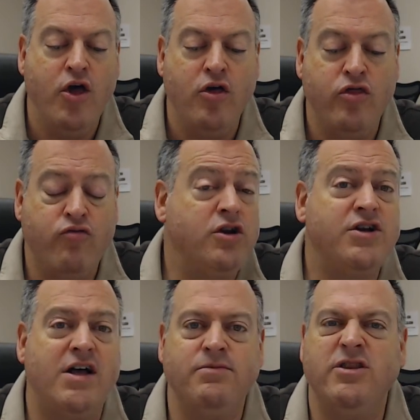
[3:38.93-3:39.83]

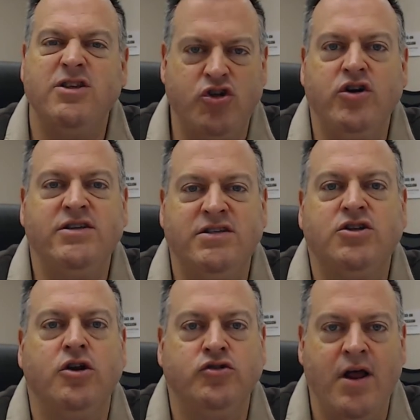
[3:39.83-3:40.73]
$300 a month is
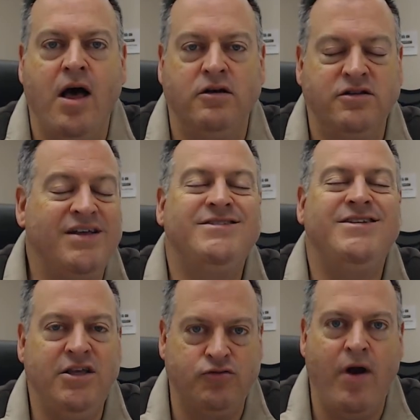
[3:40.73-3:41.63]
$3,600. Let's say
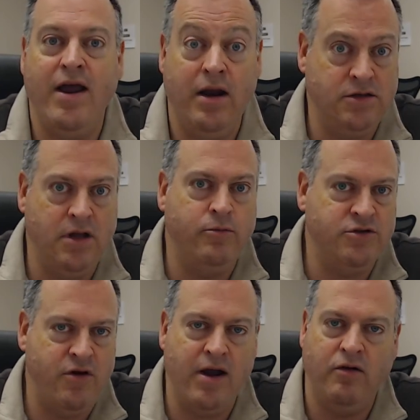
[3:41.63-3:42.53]
he's right and his
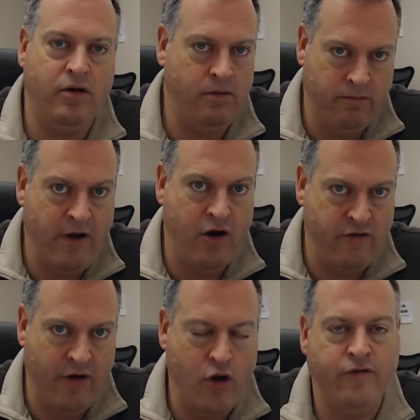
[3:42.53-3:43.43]
numbers are accurate. Very,
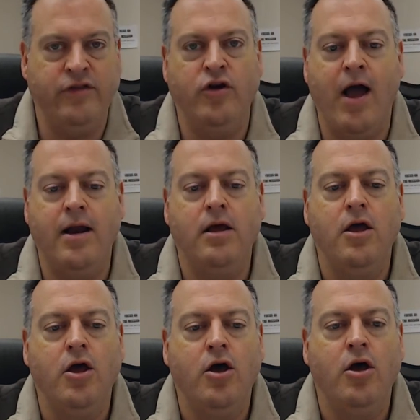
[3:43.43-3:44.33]
very often they're not.
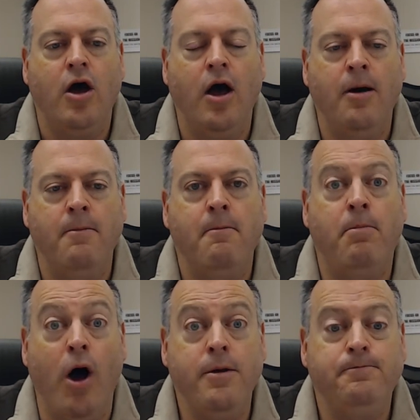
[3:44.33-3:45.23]

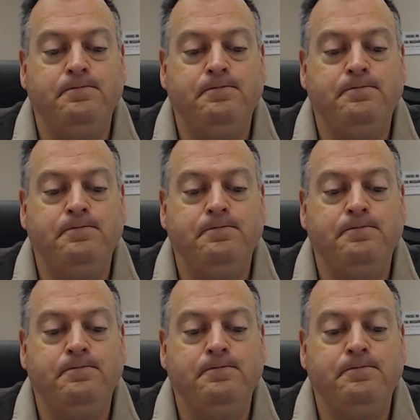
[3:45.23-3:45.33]
But